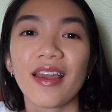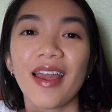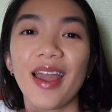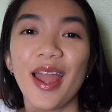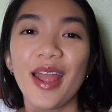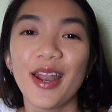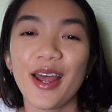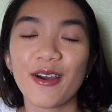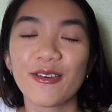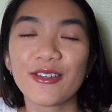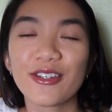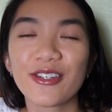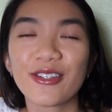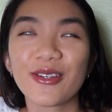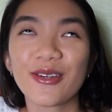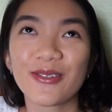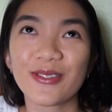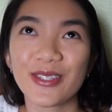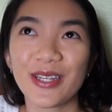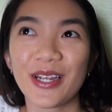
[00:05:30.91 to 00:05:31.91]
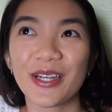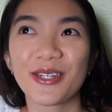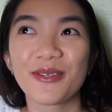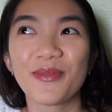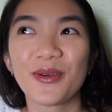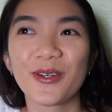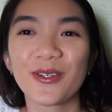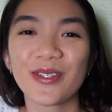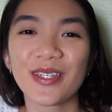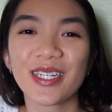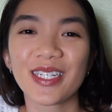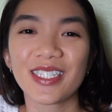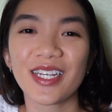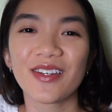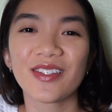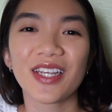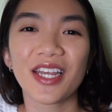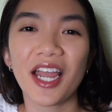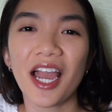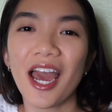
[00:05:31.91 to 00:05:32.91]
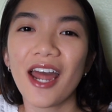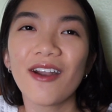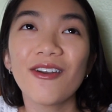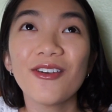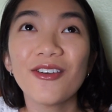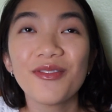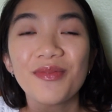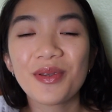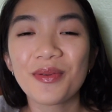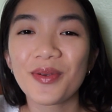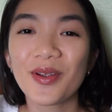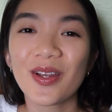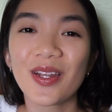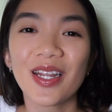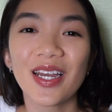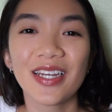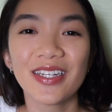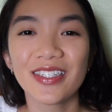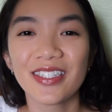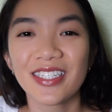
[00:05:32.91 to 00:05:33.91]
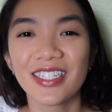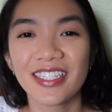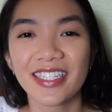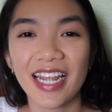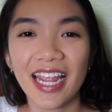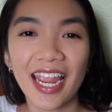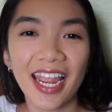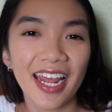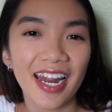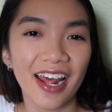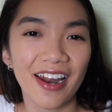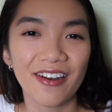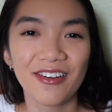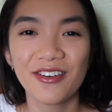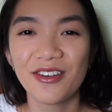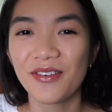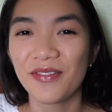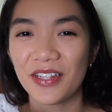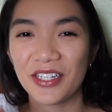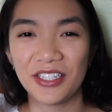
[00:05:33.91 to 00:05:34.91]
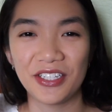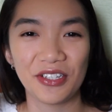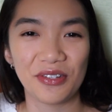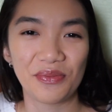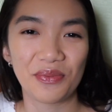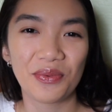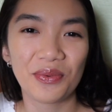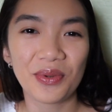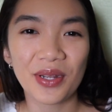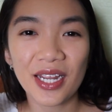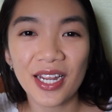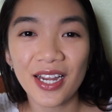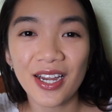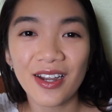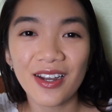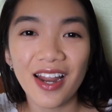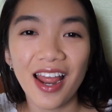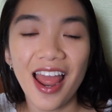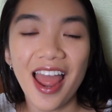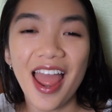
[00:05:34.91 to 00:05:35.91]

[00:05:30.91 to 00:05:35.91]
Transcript: and I was so scared to post it because I was like, I don't know if people are gonna understand. I don't know if that's just weird.